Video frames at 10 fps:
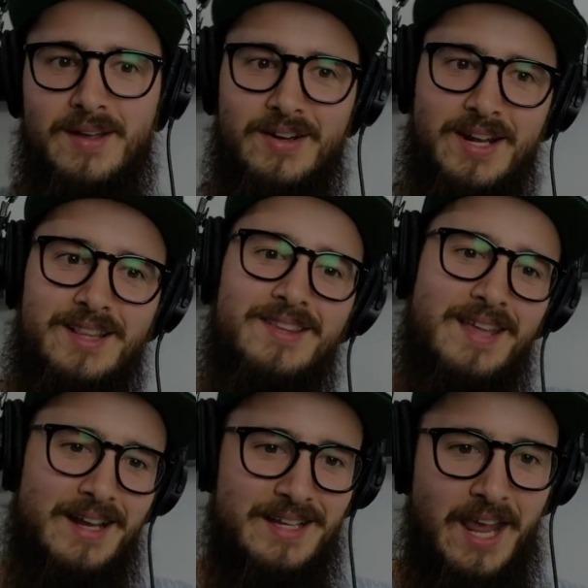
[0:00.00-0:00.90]
You need to
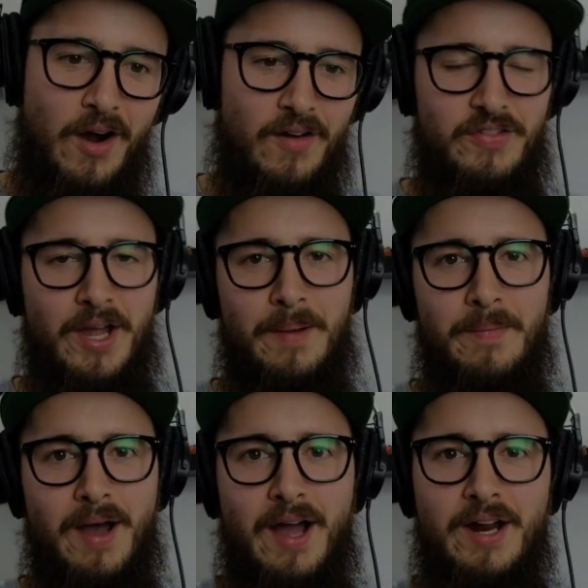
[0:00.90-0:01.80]
take care of them.
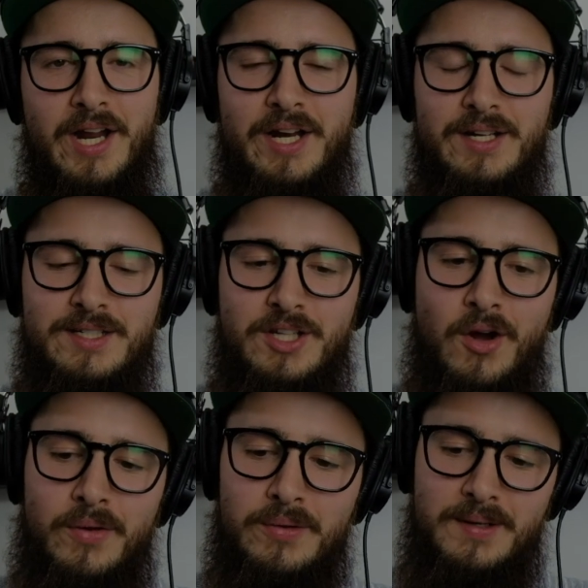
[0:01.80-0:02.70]

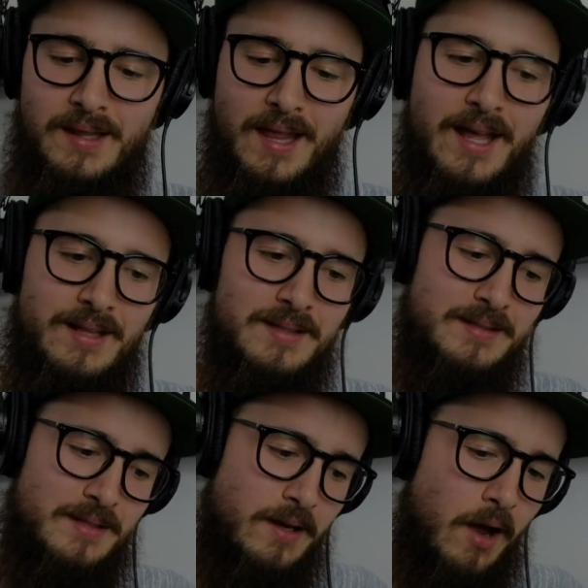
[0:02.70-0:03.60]
Don't let
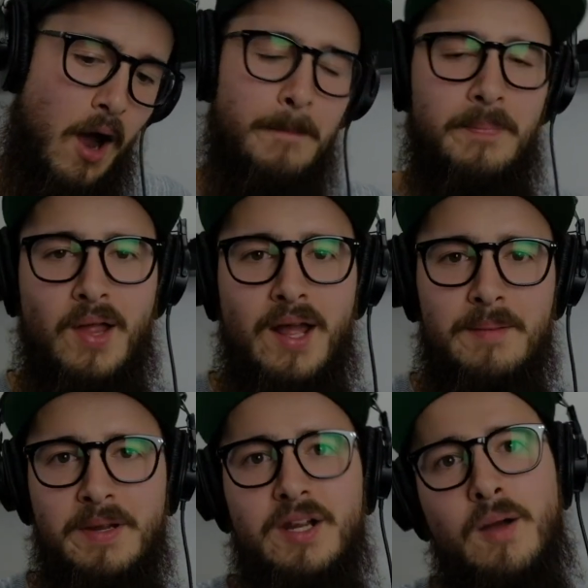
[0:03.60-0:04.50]
the hop
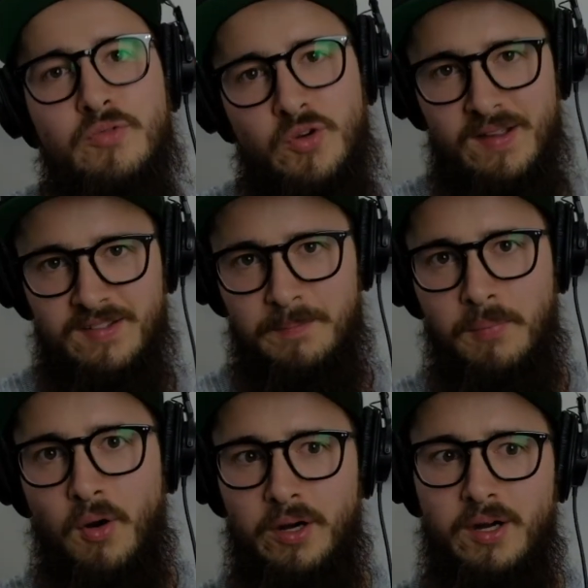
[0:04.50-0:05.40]
plant become Jurassic
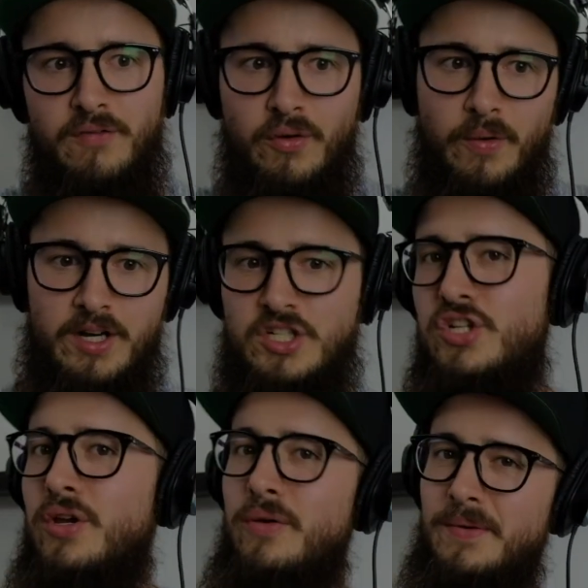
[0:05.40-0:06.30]
Park of your
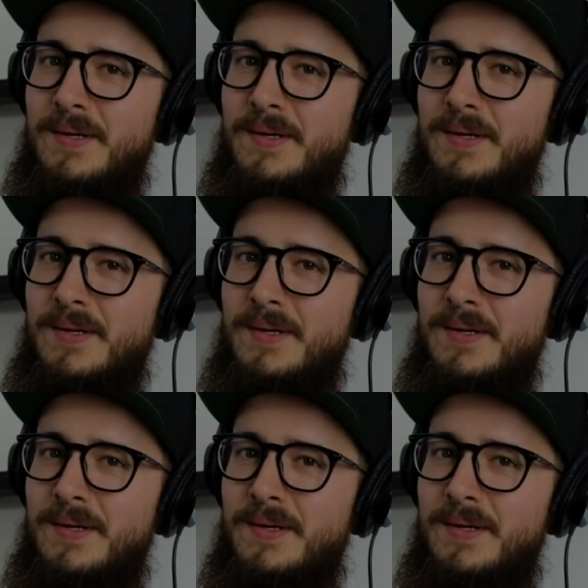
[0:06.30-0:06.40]
HQ.